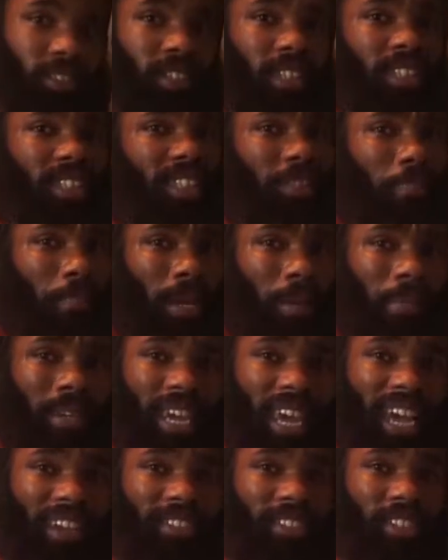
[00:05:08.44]
this
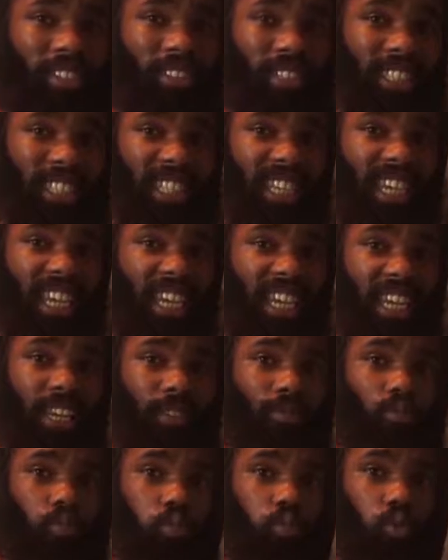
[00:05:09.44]
maybe after
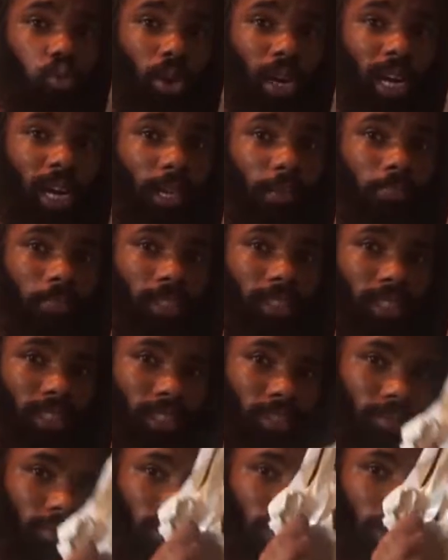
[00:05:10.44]
10
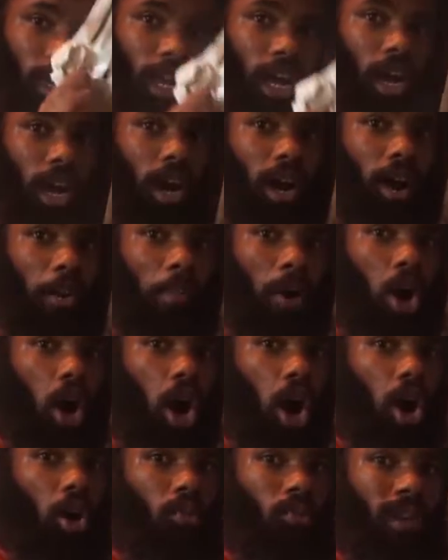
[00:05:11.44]
reps, I'm
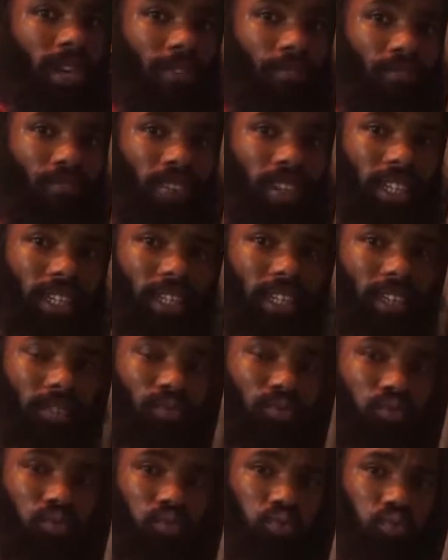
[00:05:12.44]
already feeling a
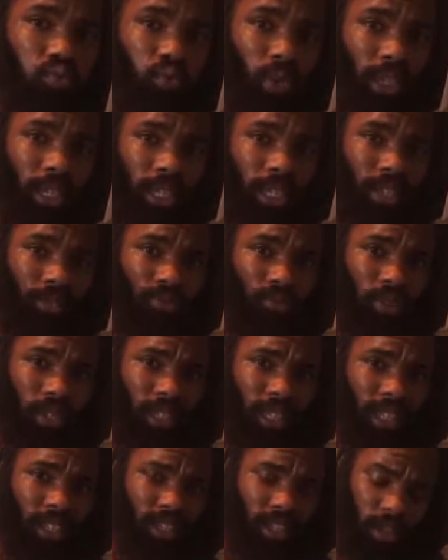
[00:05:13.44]

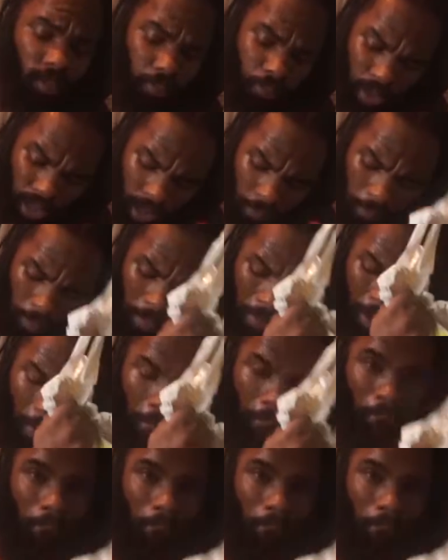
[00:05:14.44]
really good pump on my